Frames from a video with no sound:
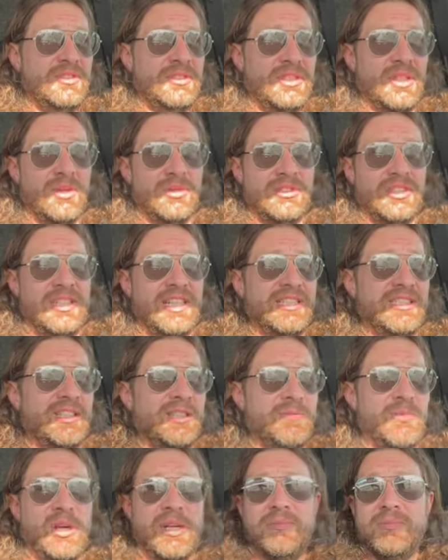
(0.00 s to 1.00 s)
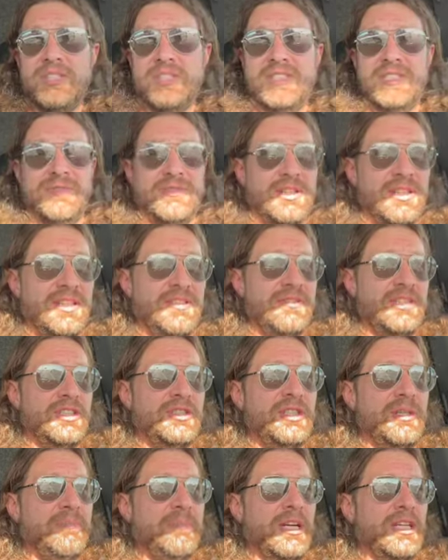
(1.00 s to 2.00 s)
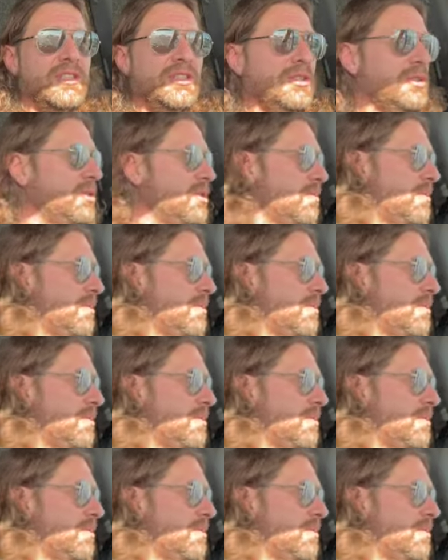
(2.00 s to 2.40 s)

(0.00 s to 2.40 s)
don't schedule appointments if you live in Timbuktu,